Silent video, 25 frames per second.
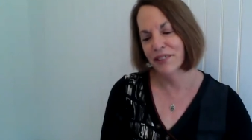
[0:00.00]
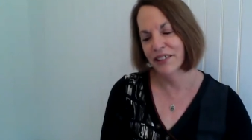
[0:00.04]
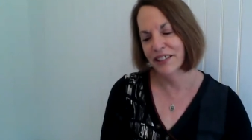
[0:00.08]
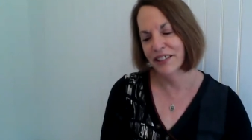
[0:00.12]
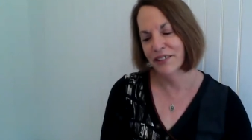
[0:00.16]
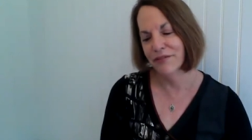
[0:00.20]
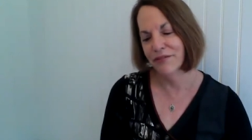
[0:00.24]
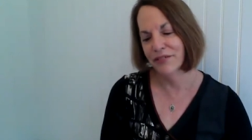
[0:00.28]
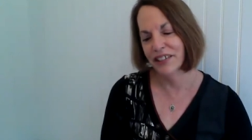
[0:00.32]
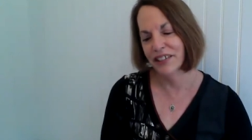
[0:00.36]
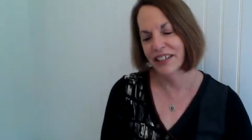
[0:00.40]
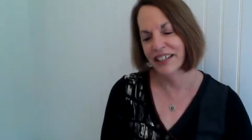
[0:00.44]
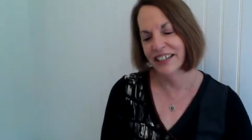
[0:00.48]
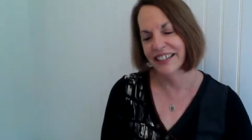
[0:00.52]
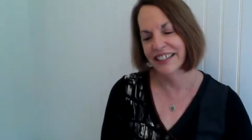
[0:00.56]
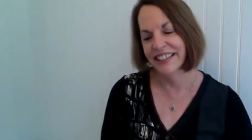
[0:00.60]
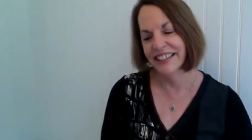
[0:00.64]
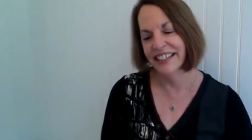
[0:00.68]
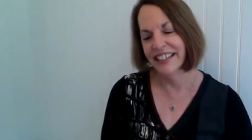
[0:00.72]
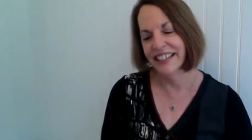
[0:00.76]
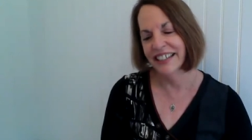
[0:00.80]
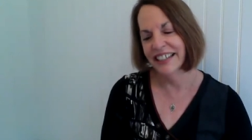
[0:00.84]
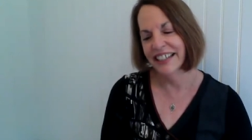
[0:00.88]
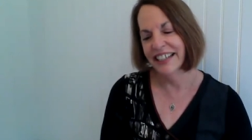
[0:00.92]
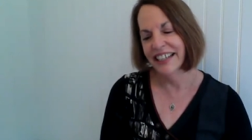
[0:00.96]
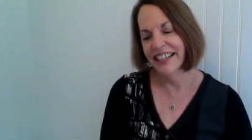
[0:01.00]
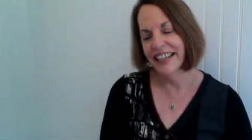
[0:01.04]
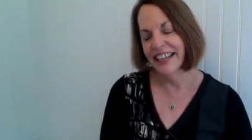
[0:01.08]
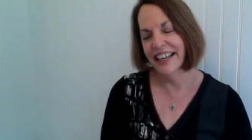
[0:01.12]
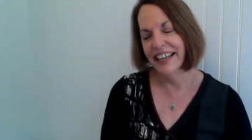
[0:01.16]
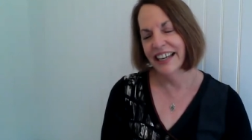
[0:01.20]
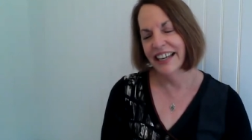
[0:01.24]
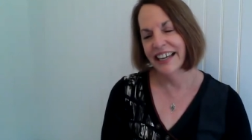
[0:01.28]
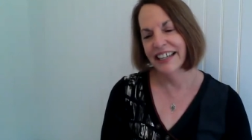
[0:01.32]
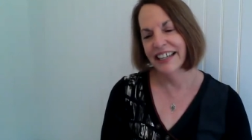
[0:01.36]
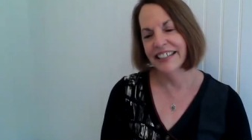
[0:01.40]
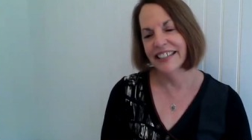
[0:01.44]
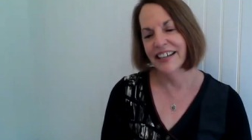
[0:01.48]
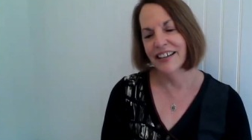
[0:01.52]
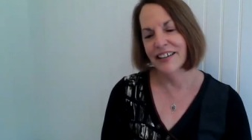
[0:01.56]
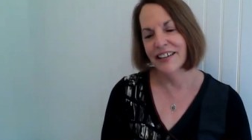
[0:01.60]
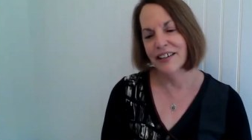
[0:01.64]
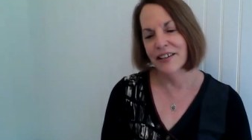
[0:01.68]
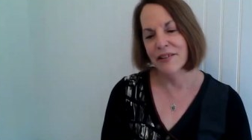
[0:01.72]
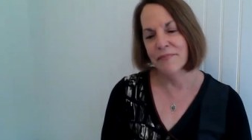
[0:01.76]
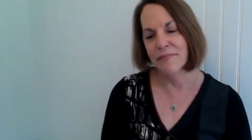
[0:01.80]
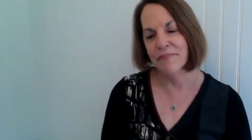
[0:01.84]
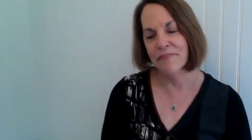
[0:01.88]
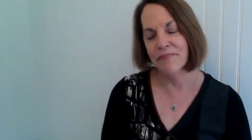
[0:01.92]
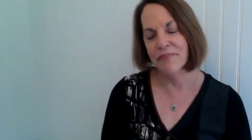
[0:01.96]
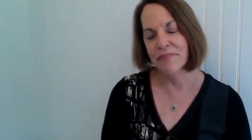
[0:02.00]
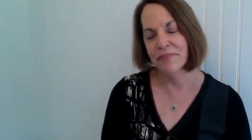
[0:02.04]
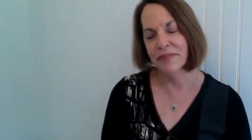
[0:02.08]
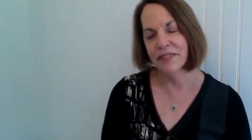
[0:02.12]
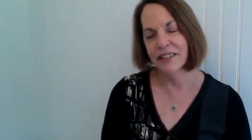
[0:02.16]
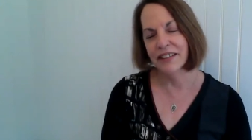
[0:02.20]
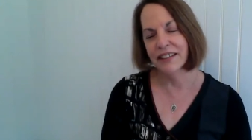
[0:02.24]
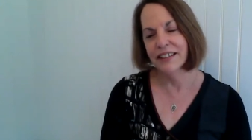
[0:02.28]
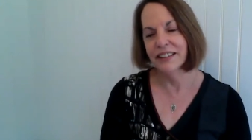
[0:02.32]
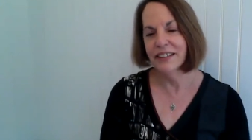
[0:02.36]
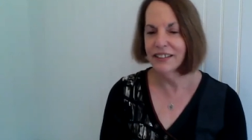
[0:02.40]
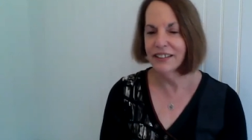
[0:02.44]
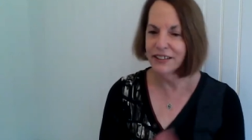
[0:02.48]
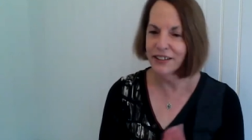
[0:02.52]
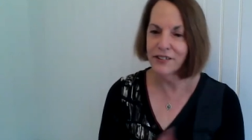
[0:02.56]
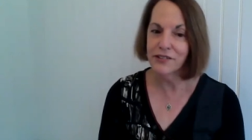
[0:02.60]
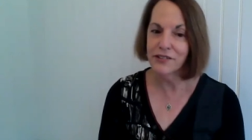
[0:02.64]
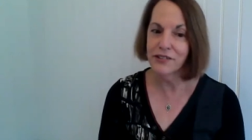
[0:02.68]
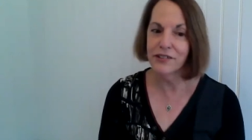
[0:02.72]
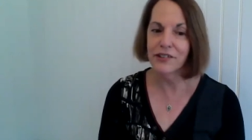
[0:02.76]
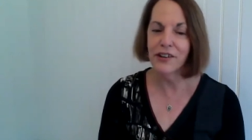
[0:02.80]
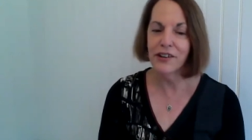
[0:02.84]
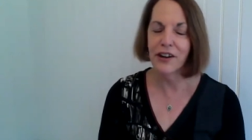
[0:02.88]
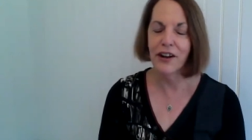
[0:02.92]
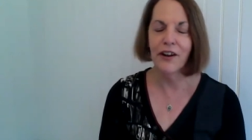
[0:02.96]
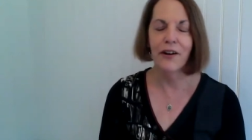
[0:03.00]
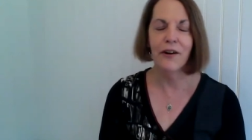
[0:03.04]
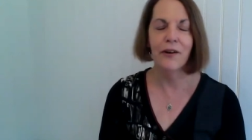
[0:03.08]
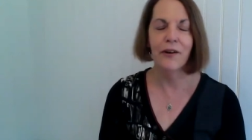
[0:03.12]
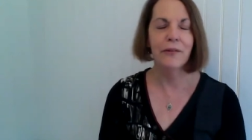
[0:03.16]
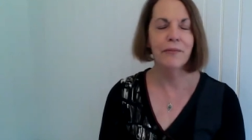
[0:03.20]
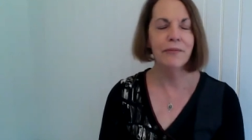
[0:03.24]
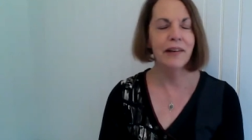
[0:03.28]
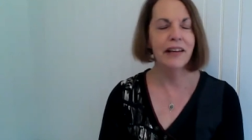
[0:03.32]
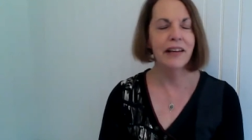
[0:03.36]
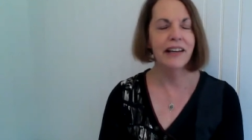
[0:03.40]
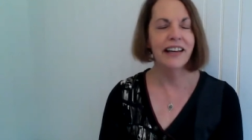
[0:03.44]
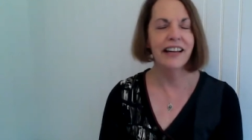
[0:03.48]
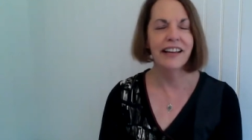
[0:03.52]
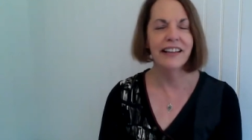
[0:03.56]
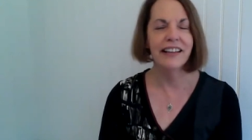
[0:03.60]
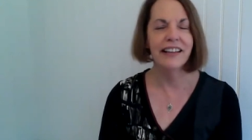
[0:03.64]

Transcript: That was really fun and um, closer